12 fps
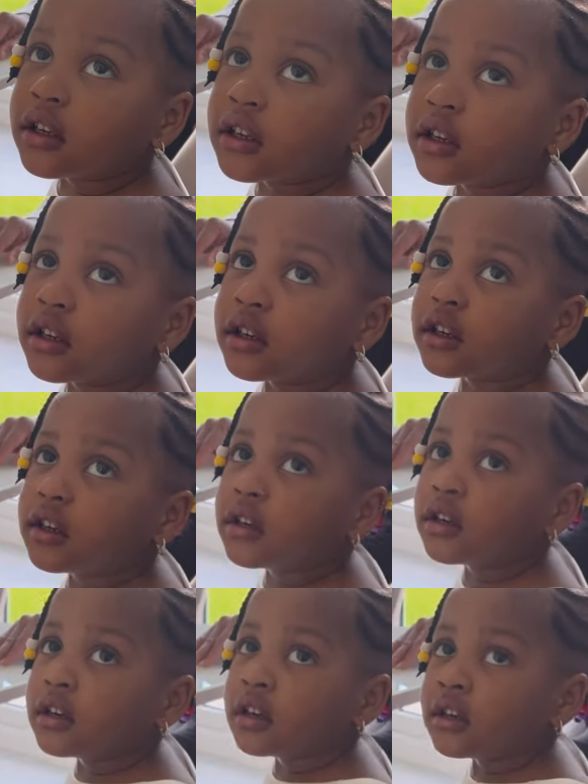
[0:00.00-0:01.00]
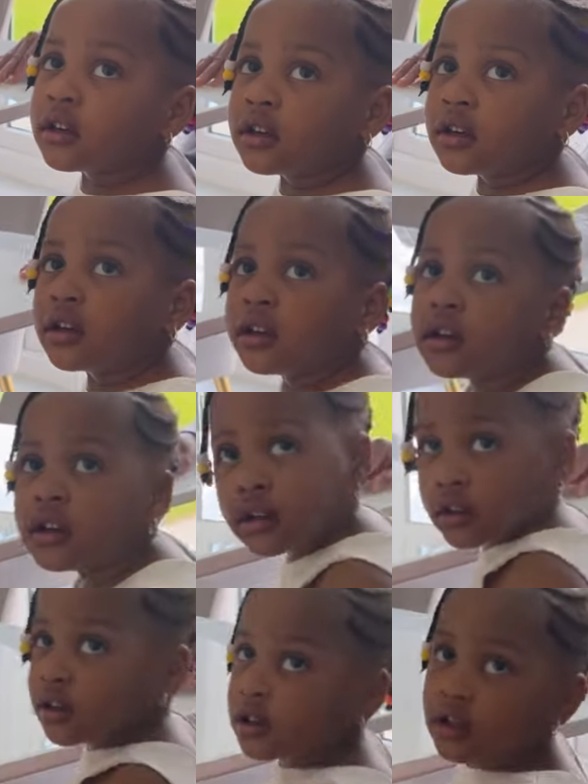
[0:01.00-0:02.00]
Kara, stand up. Let's see your
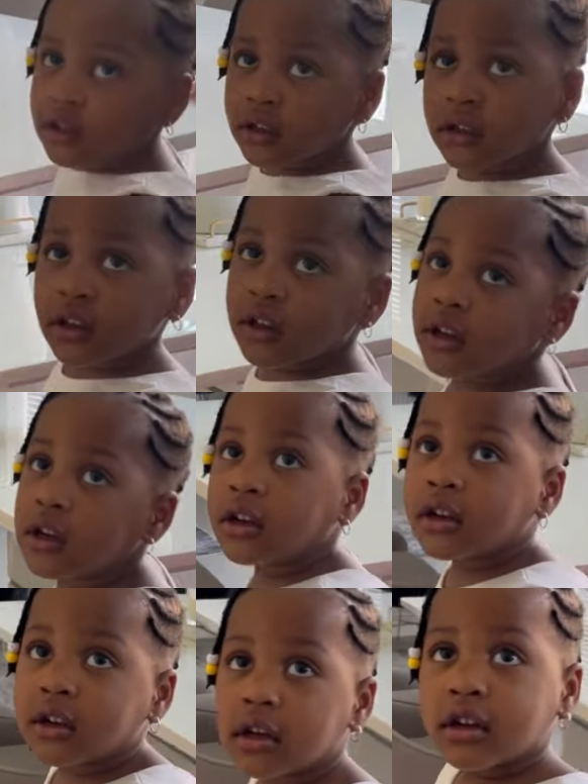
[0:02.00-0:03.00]
beautiful dress.